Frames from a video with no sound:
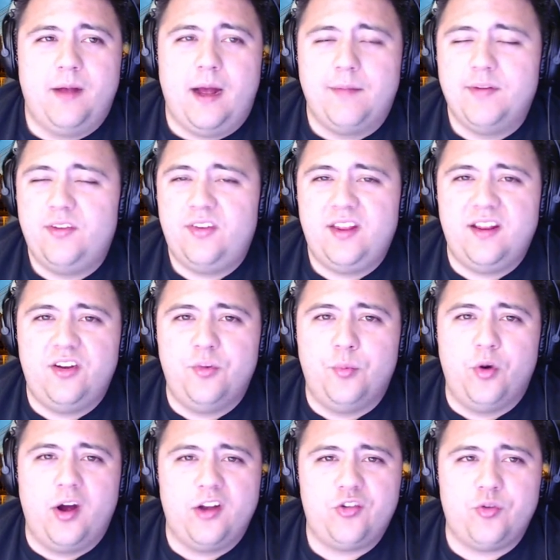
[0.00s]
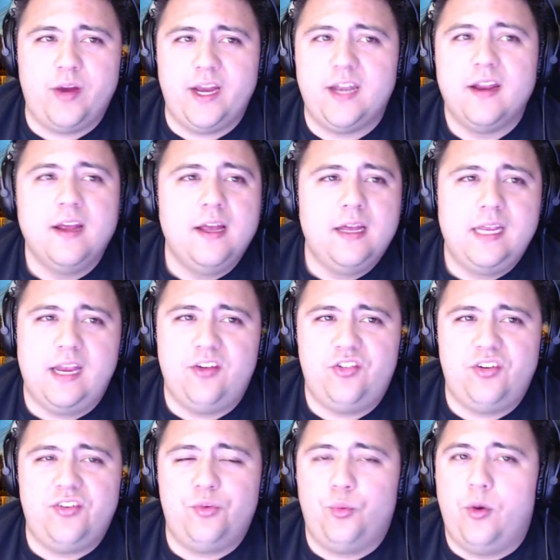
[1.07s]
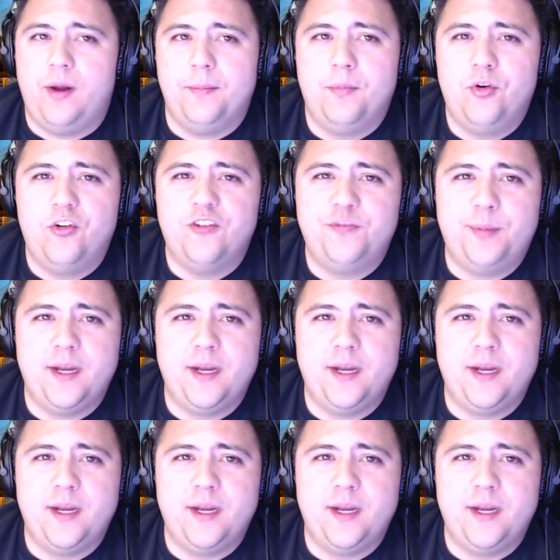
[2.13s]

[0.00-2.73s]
Obviously, the Dubois trade is just one move,